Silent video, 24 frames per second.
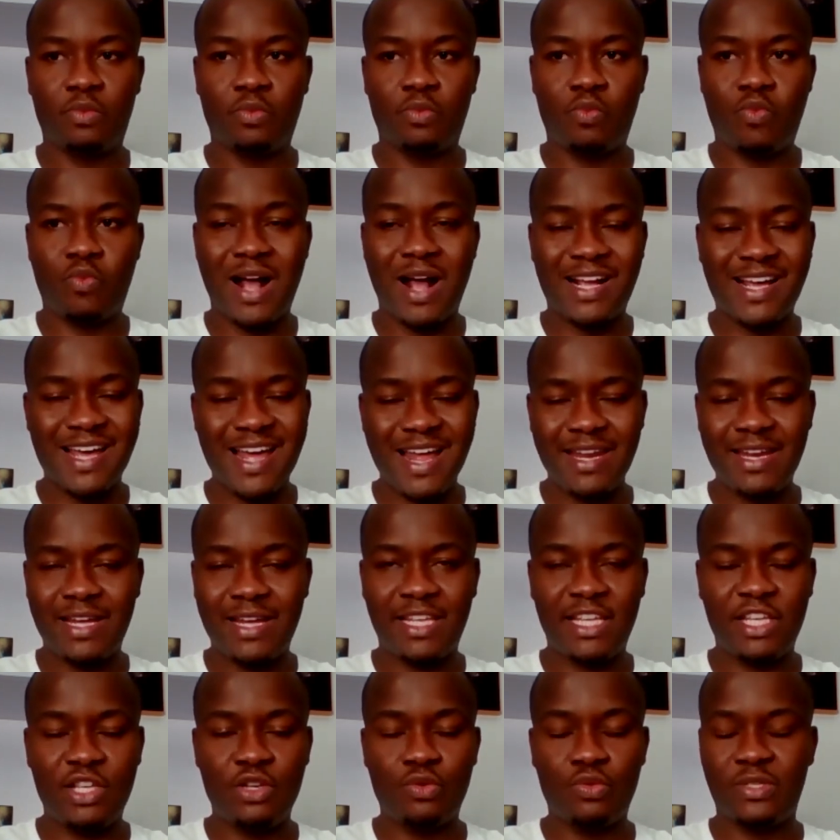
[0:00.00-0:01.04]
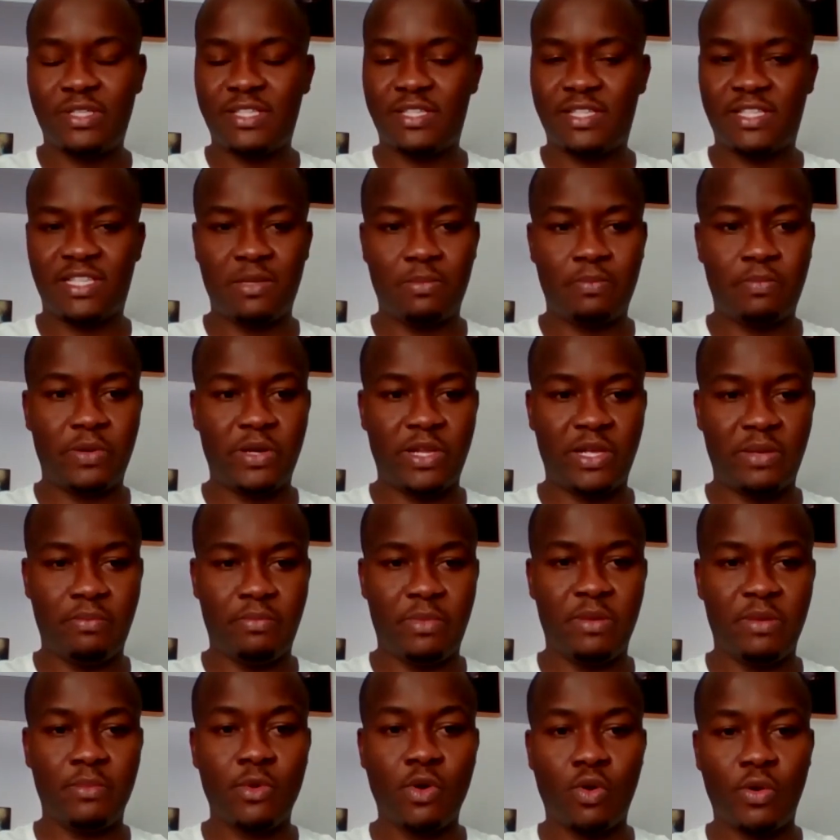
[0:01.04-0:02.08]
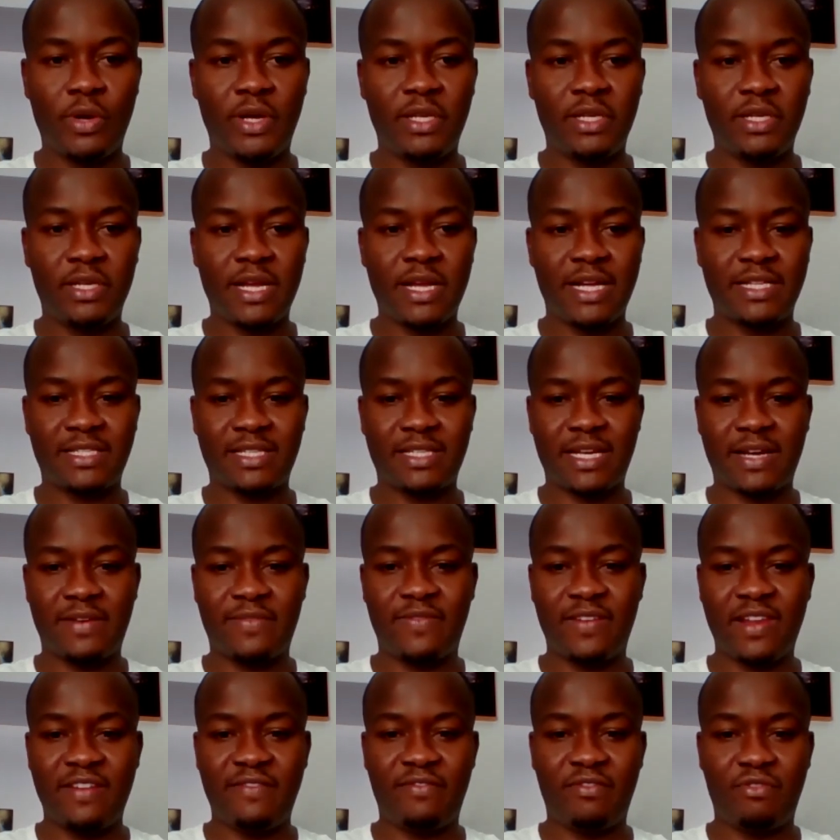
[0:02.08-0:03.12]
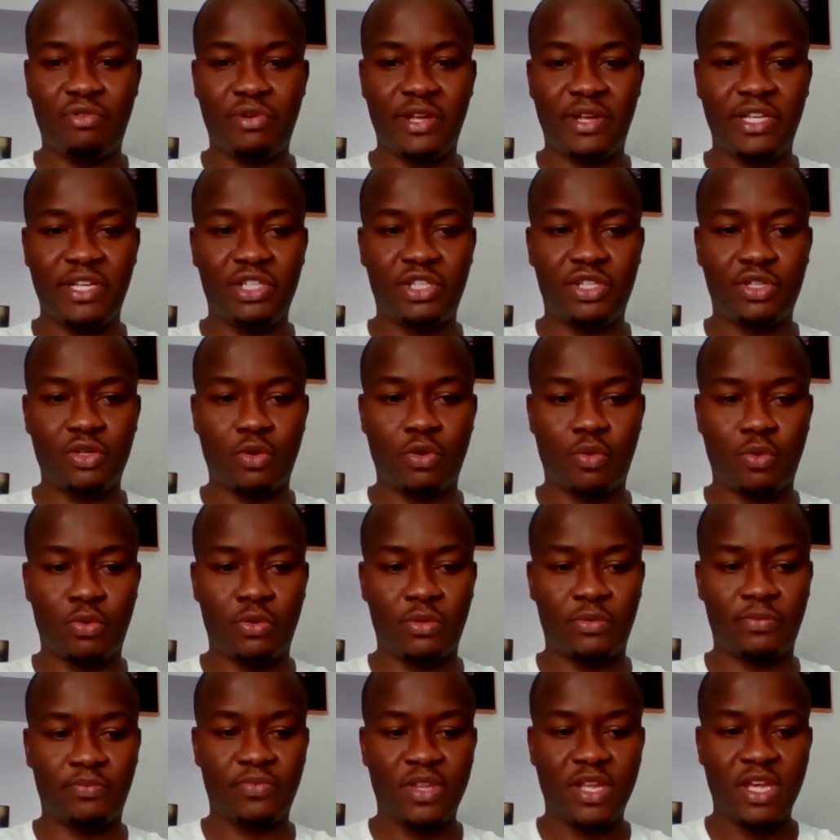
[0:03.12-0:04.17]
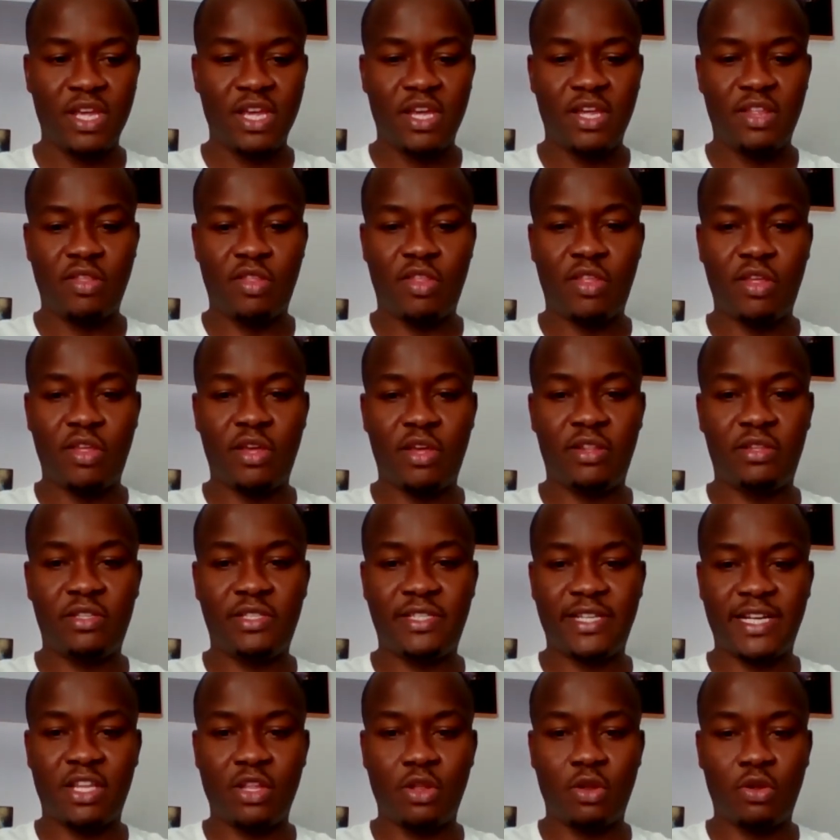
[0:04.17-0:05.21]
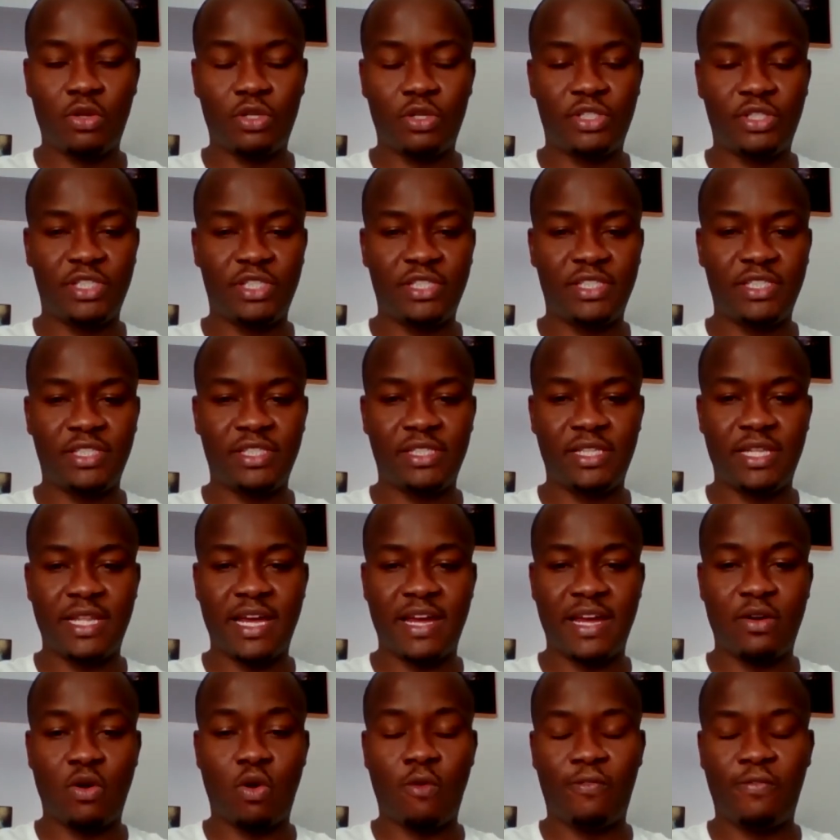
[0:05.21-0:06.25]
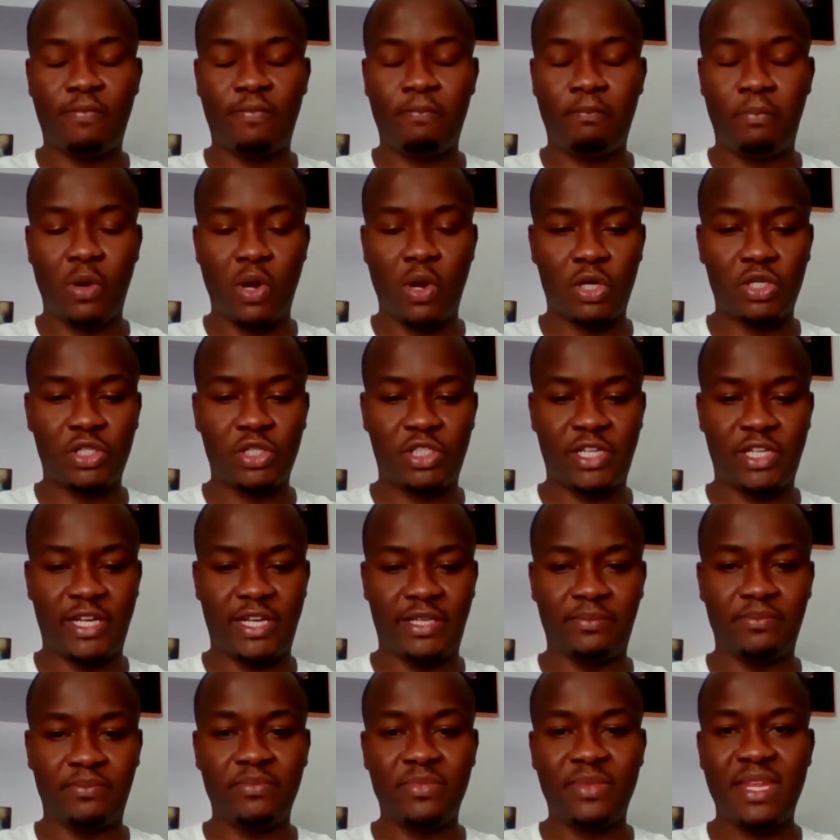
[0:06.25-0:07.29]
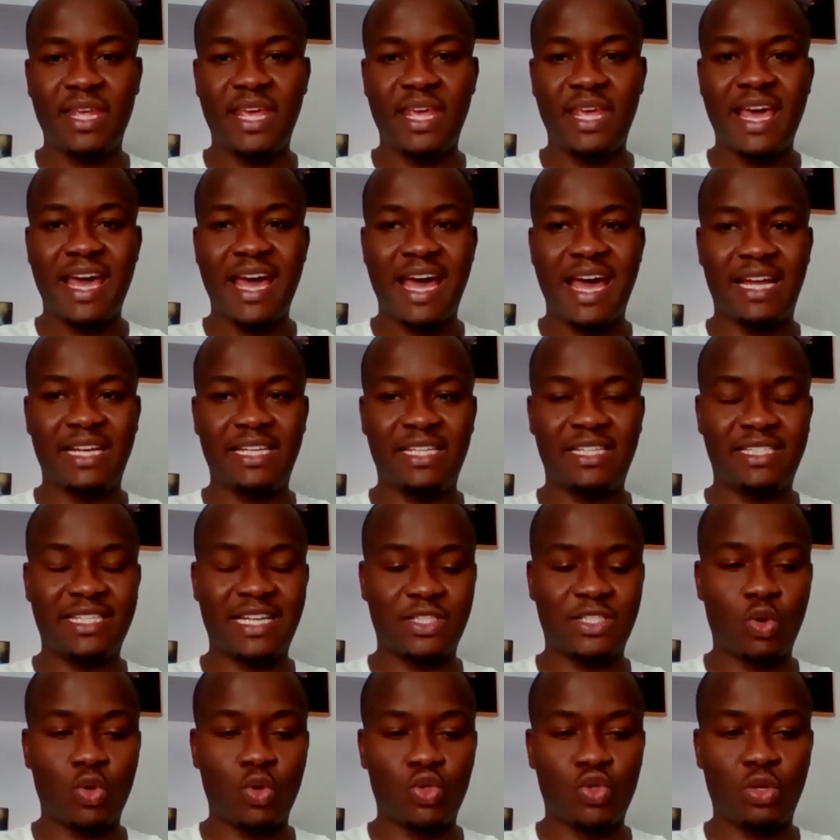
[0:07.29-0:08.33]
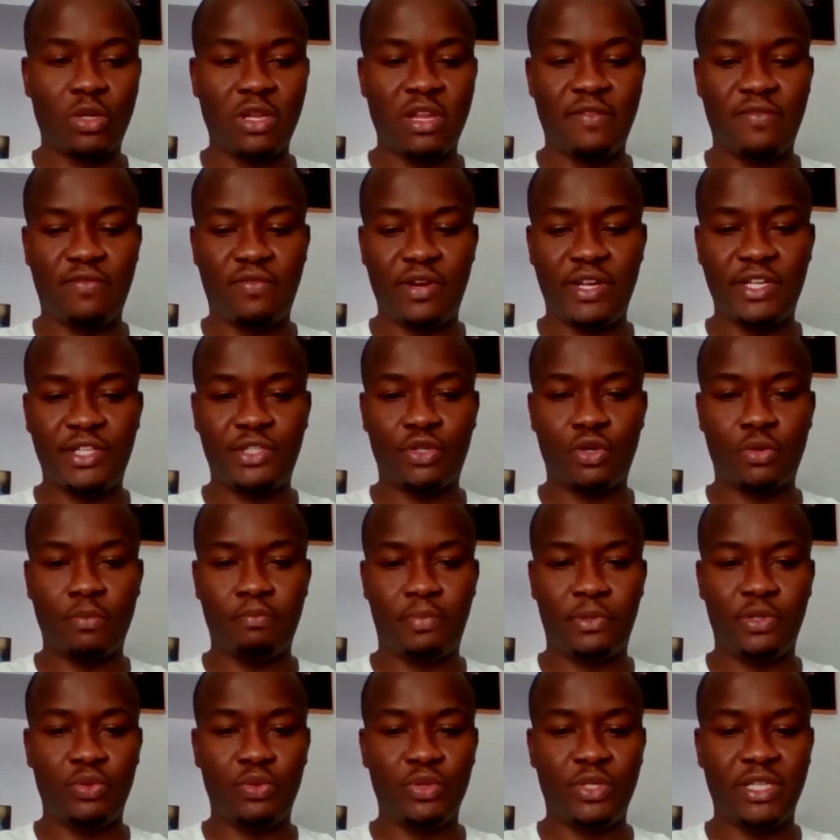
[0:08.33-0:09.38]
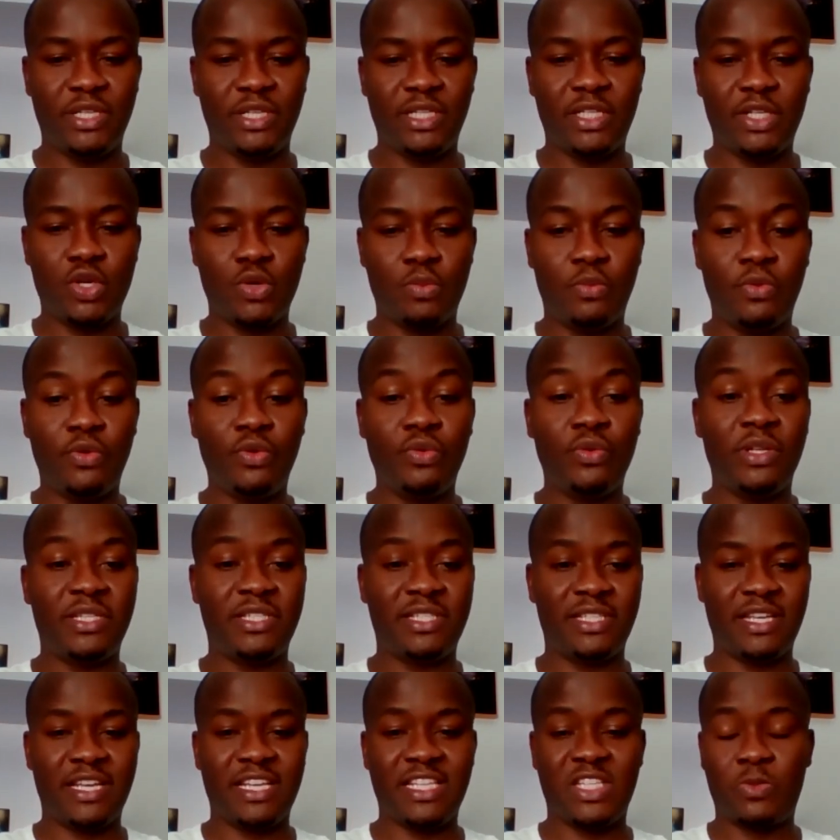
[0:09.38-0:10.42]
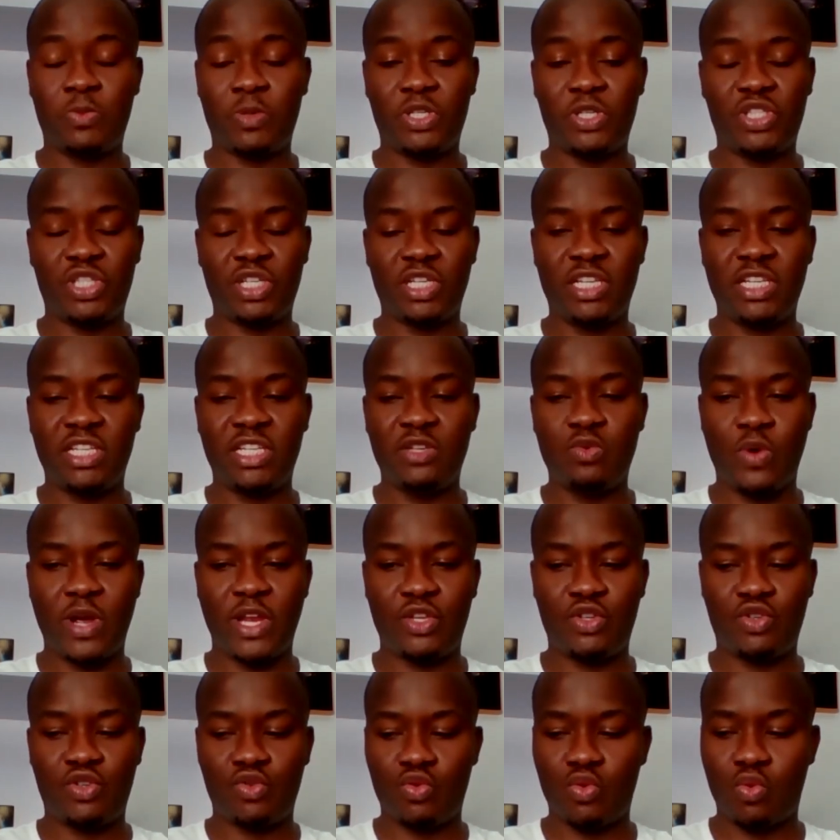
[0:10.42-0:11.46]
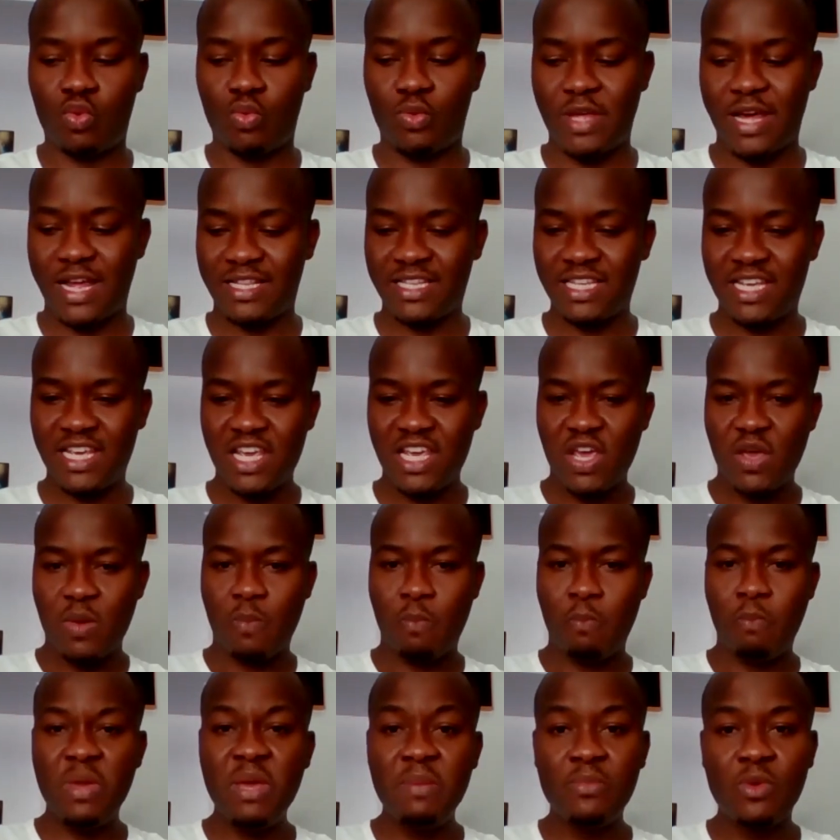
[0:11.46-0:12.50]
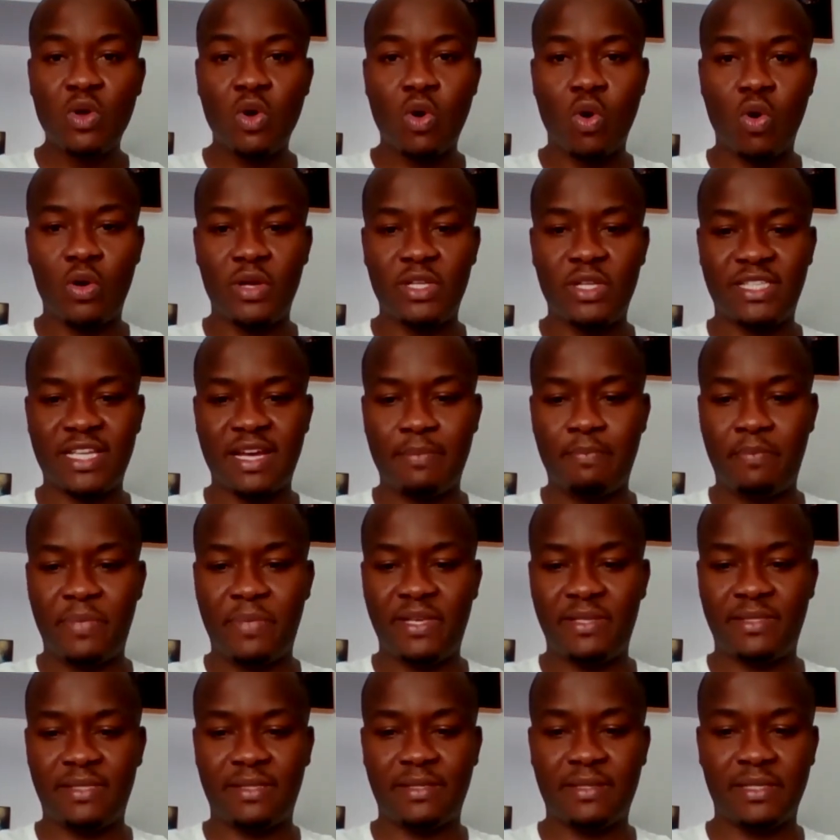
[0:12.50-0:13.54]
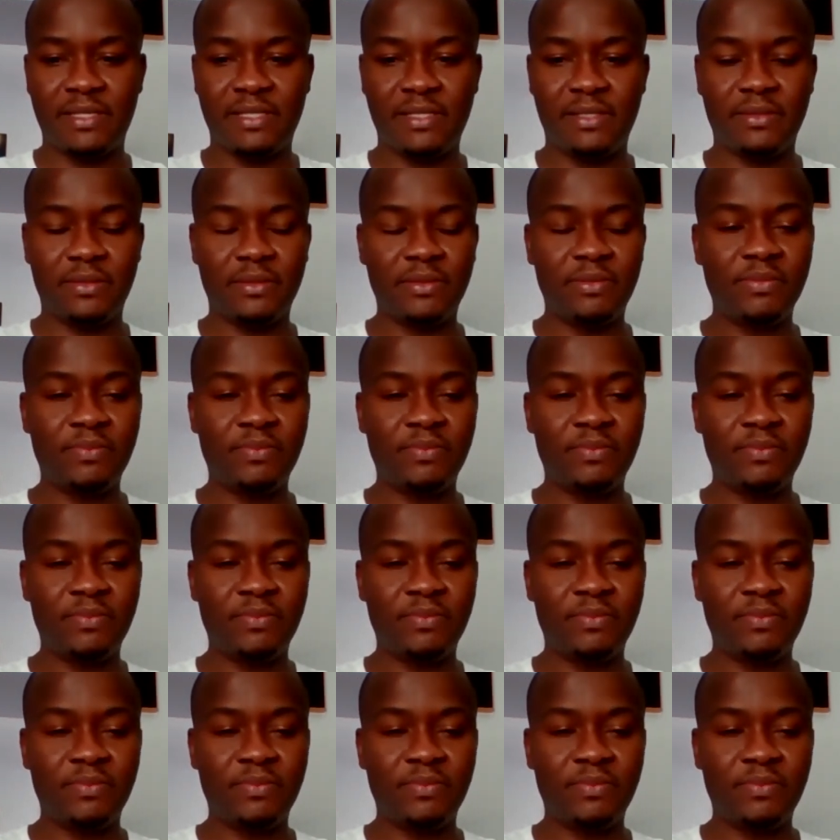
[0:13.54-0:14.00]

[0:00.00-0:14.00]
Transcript: Wakanda Inu is simply a meme coin that have leveraged on the technologies of blockchain, and it has also leveraged on building community, especially when you know that meme coins are basically